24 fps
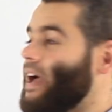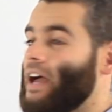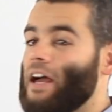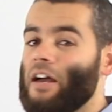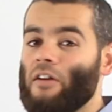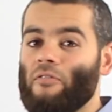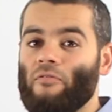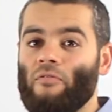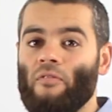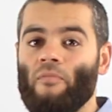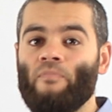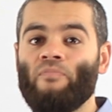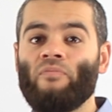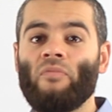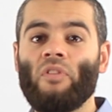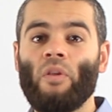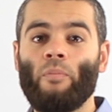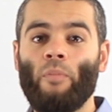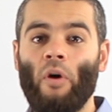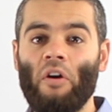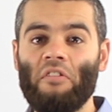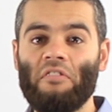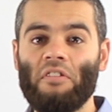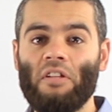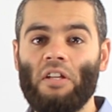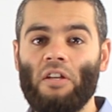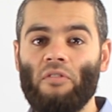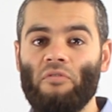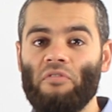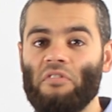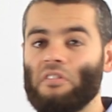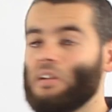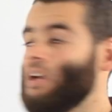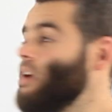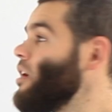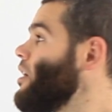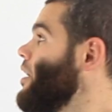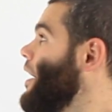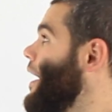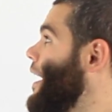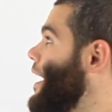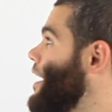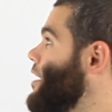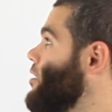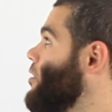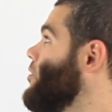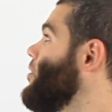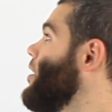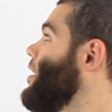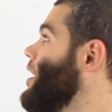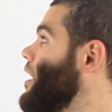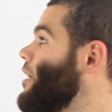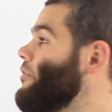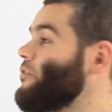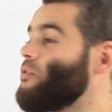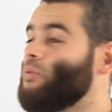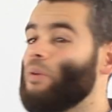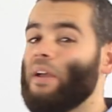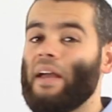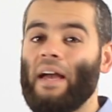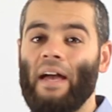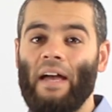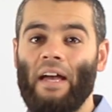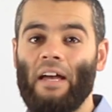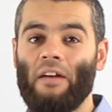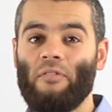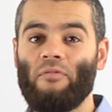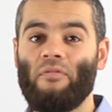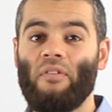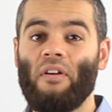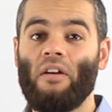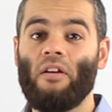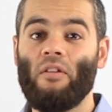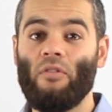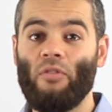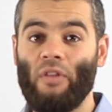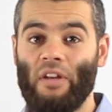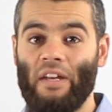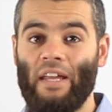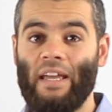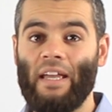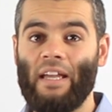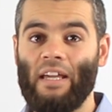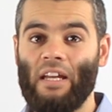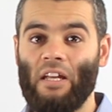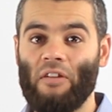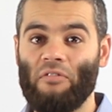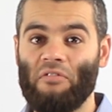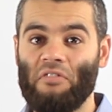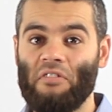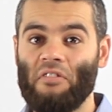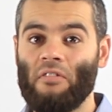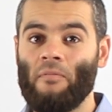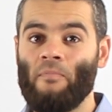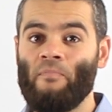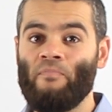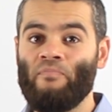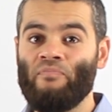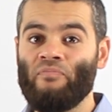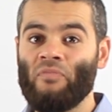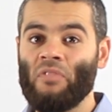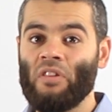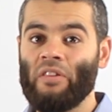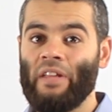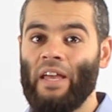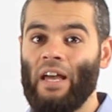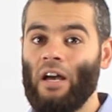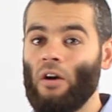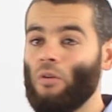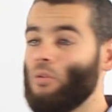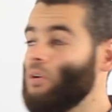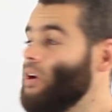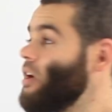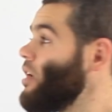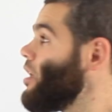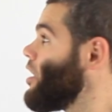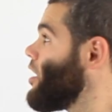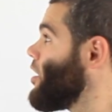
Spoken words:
have the positives, and on the left, we have the negatives. Now,